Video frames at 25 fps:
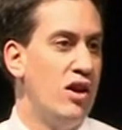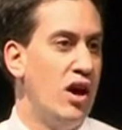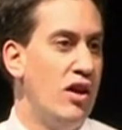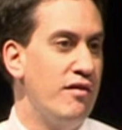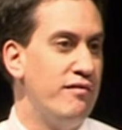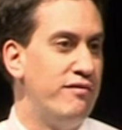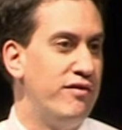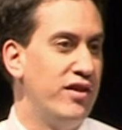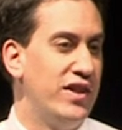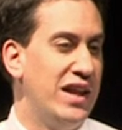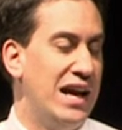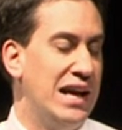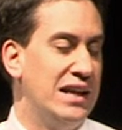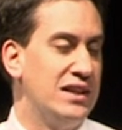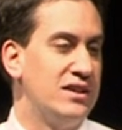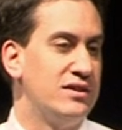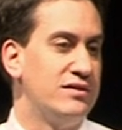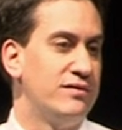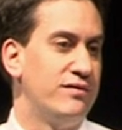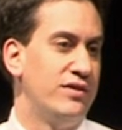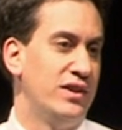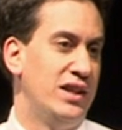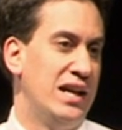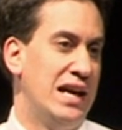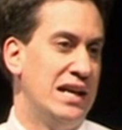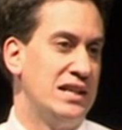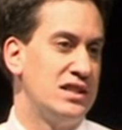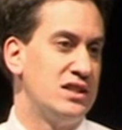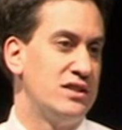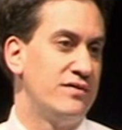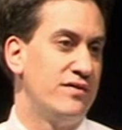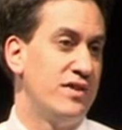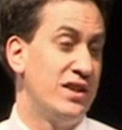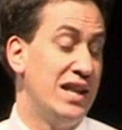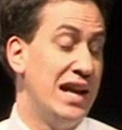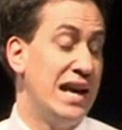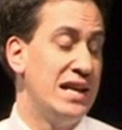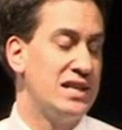for
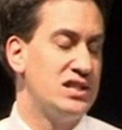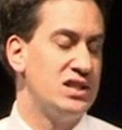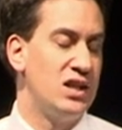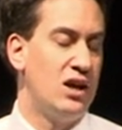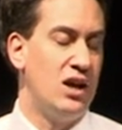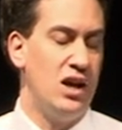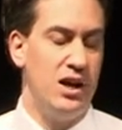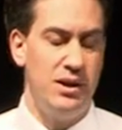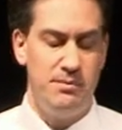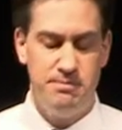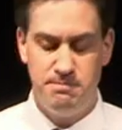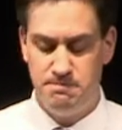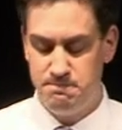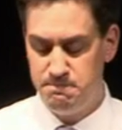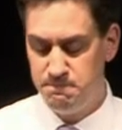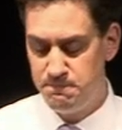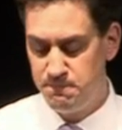that time.